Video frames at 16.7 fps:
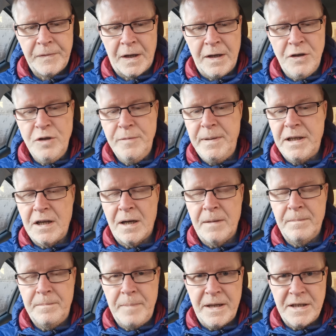and you
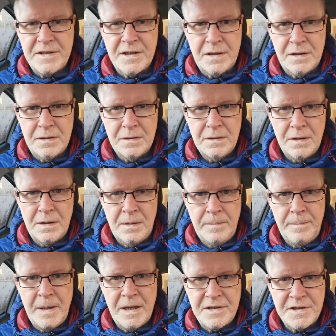become better
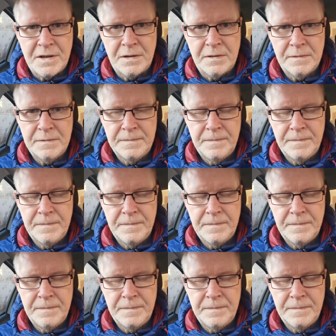and better.